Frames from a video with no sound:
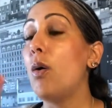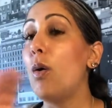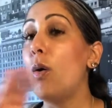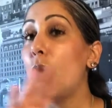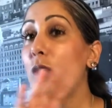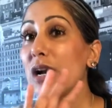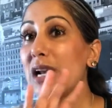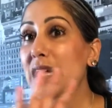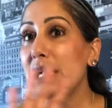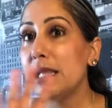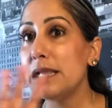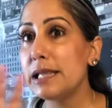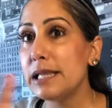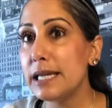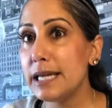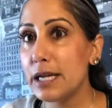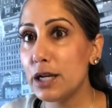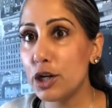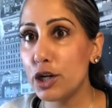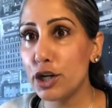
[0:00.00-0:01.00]
or
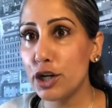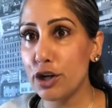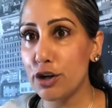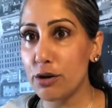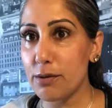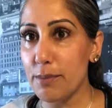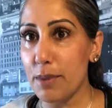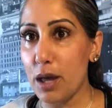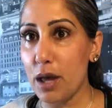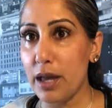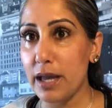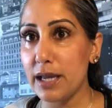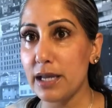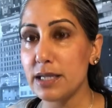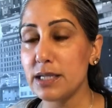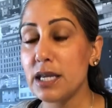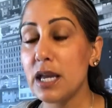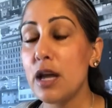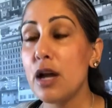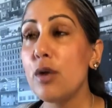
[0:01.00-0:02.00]
clear your
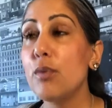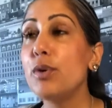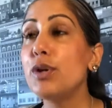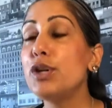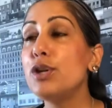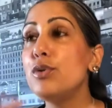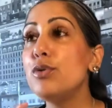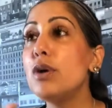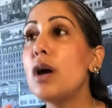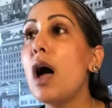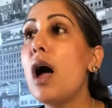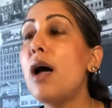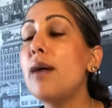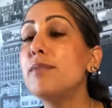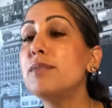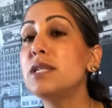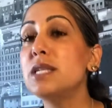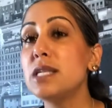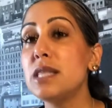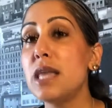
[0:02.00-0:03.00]
mind. When you
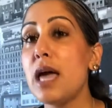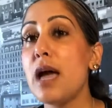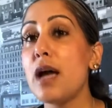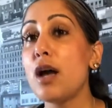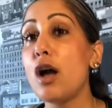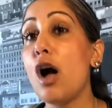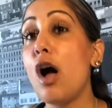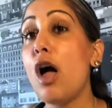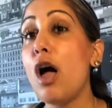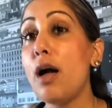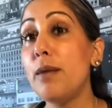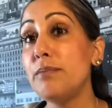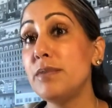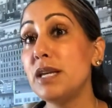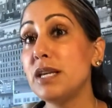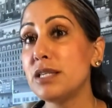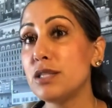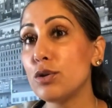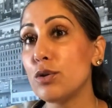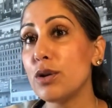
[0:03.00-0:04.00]
come to that
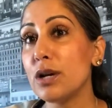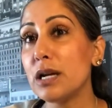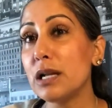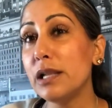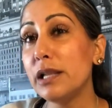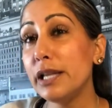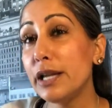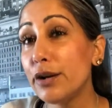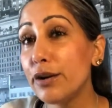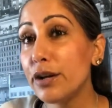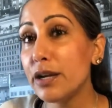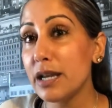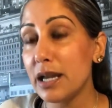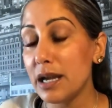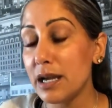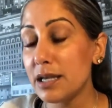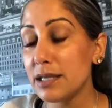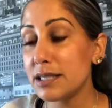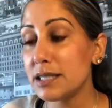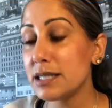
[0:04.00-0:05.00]
calmness or
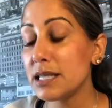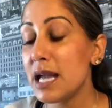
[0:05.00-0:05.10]
clearness,